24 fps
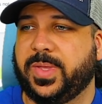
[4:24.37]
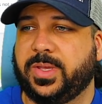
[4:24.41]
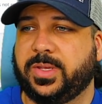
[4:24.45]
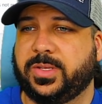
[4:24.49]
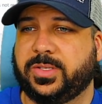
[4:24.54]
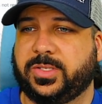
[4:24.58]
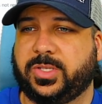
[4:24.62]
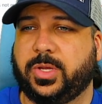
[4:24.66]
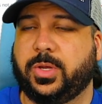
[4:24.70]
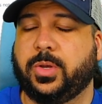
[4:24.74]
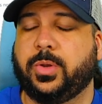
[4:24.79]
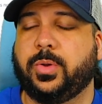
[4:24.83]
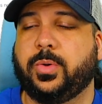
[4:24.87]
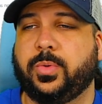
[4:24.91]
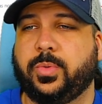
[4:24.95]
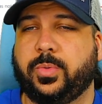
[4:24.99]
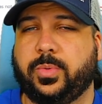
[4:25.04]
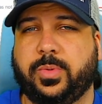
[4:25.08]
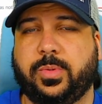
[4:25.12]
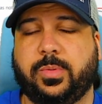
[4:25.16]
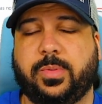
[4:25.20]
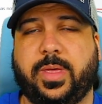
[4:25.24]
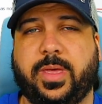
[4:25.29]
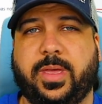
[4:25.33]
So
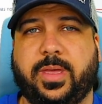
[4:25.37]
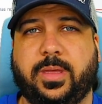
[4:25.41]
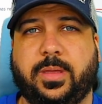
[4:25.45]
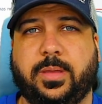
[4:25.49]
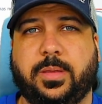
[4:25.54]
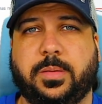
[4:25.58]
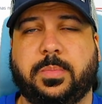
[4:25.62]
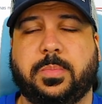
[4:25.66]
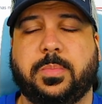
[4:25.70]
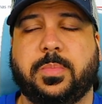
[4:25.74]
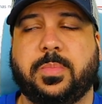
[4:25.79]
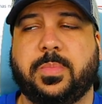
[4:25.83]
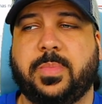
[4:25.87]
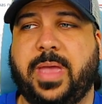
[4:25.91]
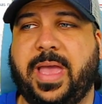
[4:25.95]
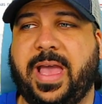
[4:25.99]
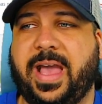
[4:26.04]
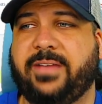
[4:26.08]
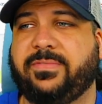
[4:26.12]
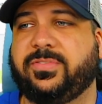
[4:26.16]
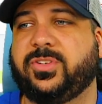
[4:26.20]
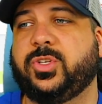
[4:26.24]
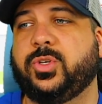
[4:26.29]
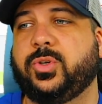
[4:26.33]
they
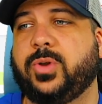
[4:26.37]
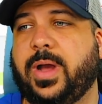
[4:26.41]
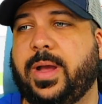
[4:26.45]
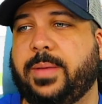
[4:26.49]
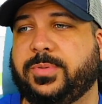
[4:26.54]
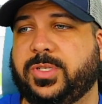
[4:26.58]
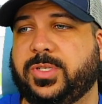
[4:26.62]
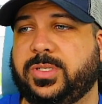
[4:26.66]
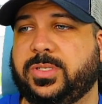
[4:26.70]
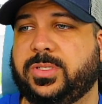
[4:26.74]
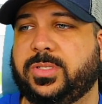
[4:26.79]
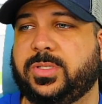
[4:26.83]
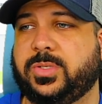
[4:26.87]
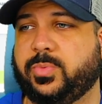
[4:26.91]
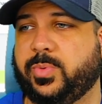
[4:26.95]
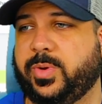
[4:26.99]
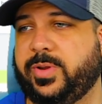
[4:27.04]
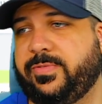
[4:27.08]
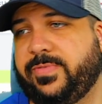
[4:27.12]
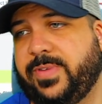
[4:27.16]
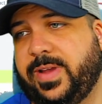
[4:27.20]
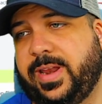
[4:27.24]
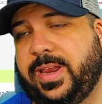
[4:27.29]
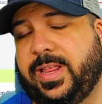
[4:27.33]
have two options:
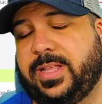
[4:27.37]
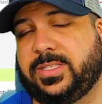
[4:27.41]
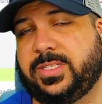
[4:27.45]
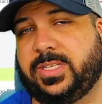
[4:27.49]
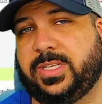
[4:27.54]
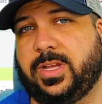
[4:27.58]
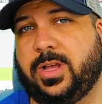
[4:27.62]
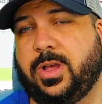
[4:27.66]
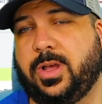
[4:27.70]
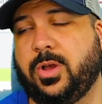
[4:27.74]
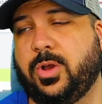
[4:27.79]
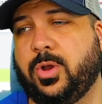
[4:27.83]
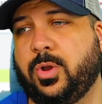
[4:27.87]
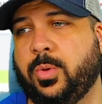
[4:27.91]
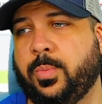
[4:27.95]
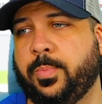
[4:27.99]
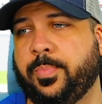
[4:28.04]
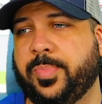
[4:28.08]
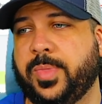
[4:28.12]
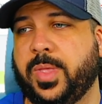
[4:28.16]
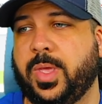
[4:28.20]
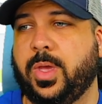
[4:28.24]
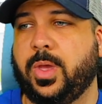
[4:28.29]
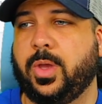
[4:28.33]
refinancing a
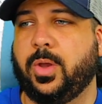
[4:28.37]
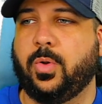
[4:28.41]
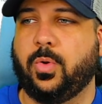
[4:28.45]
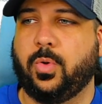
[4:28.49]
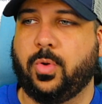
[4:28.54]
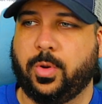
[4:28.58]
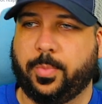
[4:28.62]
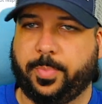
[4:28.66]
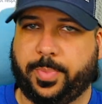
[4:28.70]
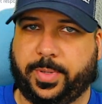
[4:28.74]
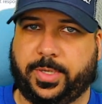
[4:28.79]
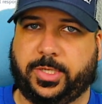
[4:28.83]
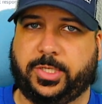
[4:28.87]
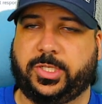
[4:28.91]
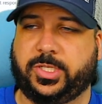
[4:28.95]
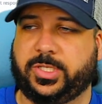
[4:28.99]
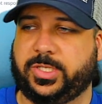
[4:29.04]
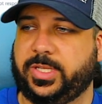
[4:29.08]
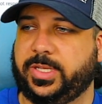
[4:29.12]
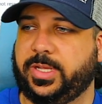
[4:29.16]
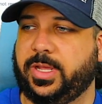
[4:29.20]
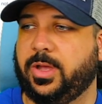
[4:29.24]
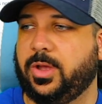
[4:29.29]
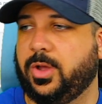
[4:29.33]
home or
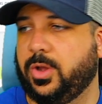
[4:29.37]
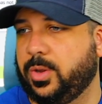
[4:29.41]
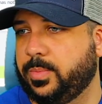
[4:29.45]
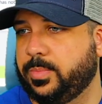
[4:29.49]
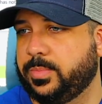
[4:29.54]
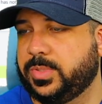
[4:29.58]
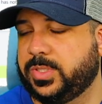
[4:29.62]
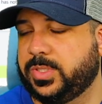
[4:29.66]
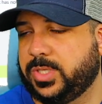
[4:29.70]
purchasing a home.